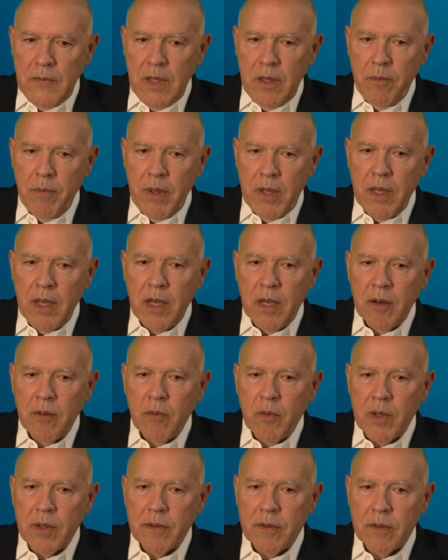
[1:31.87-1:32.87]
it
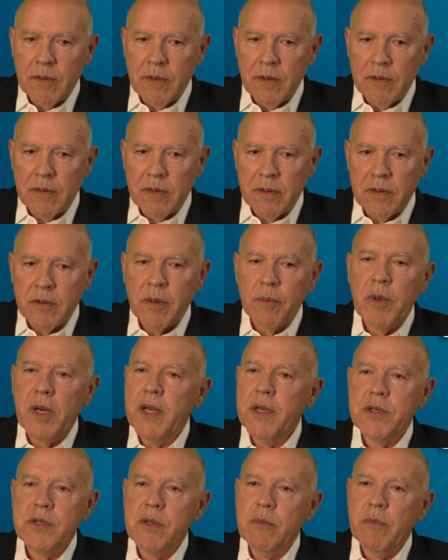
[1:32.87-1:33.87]
began with
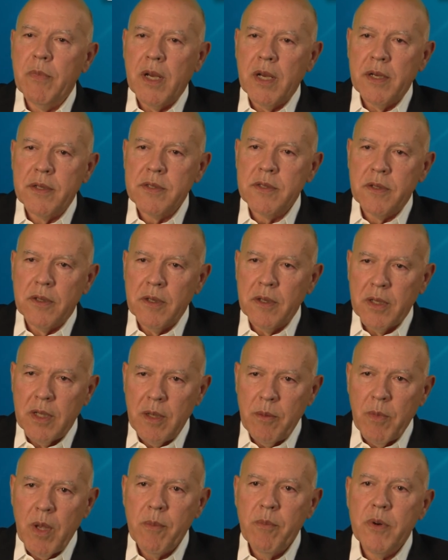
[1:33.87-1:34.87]
determination by certain
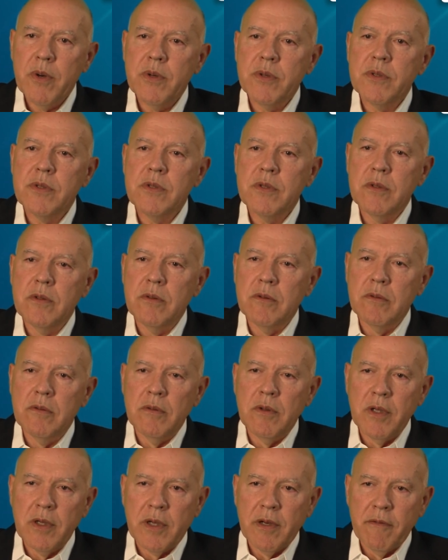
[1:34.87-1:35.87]
key members to
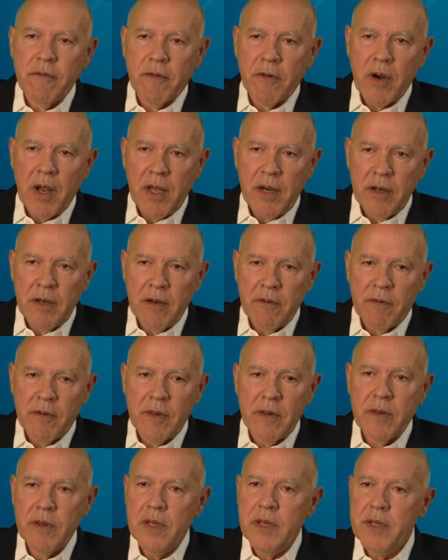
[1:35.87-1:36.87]
look at a variety of
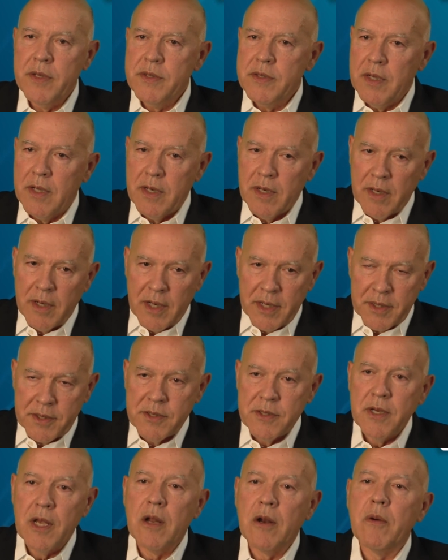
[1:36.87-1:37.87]
different things. It, it
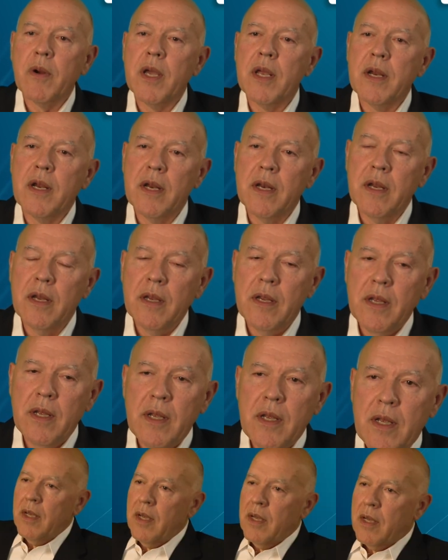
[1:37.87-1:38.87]
accelerated,
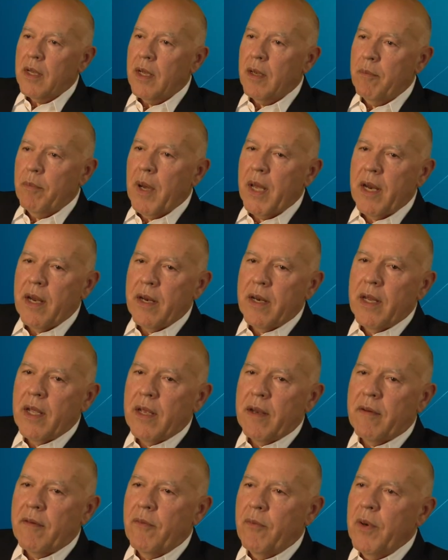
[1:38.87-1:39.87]
but it,
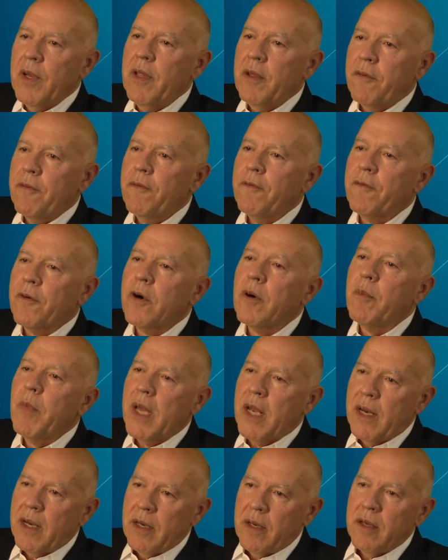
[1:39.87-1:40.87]
it really
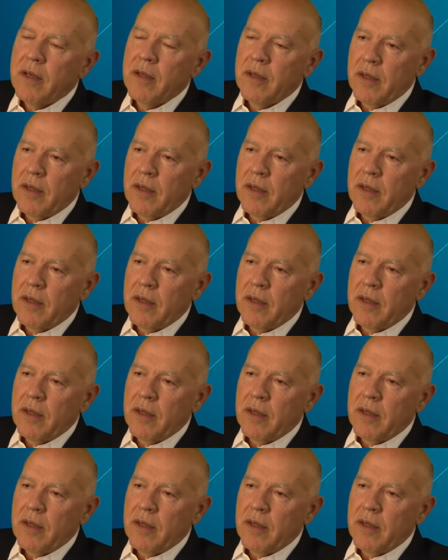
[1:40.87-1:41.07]
fermented